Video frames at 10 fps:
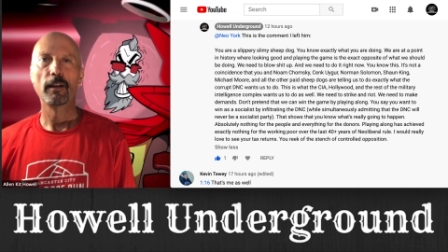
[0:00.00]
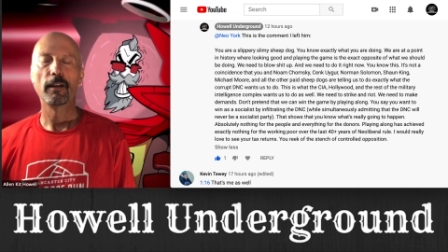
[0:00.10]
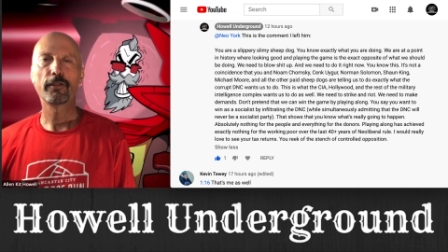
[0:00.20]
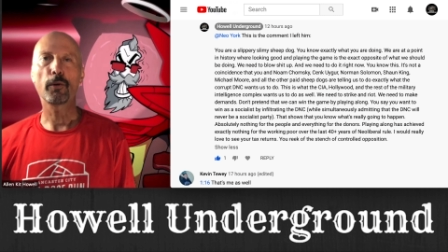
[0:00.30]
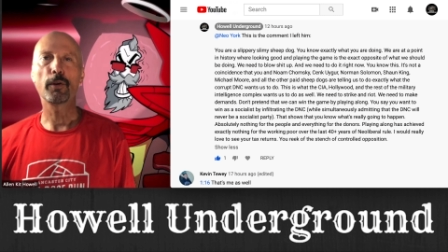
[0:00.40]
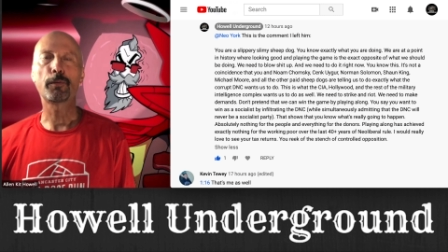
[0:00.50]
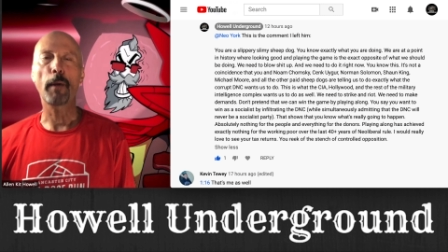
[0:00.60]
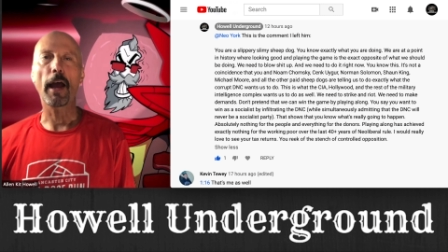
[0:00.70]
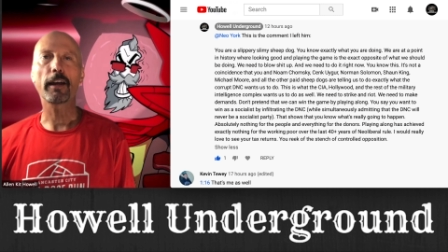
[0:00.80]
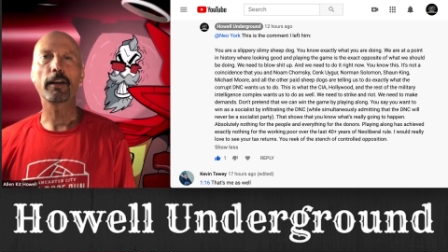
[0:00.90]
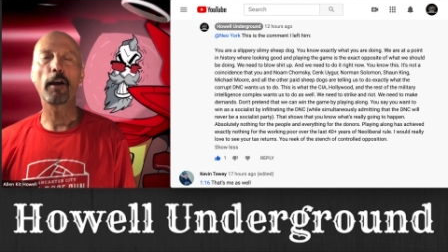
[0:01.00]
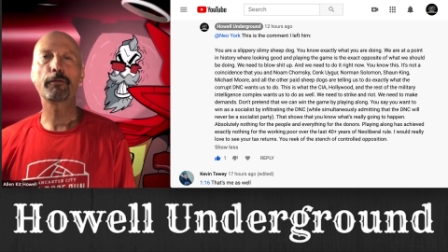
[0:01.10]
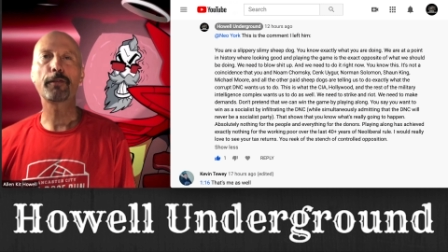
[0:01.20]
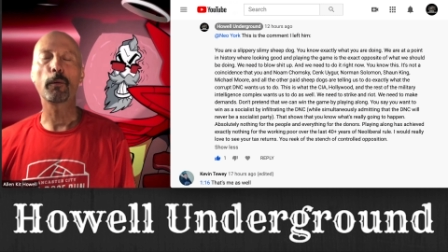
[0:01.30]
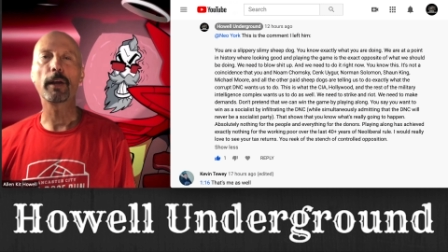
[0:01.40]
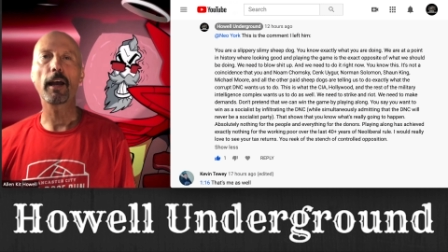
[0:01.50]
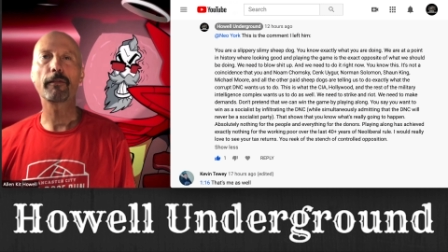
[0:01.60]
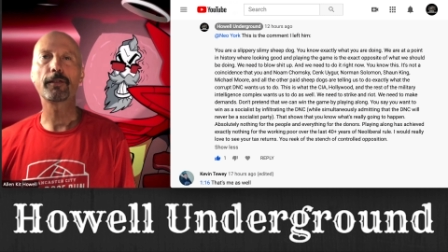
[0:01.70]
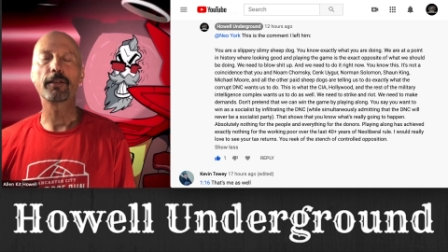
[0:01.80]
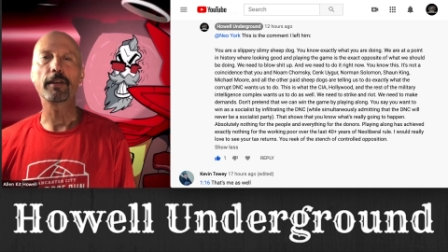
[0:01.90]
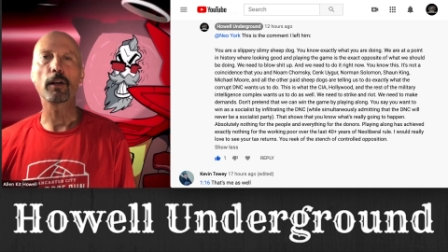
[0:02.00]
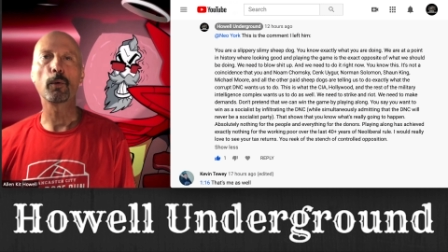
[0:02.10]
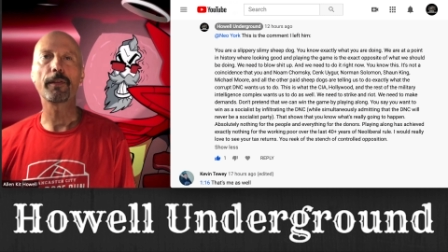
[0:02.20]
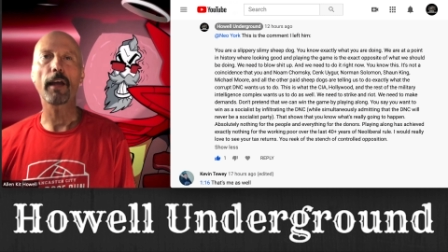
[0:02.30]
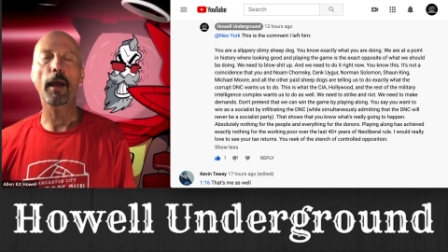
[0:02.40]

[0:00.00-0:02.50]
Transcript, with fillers: So it's bad enough that we have to deal with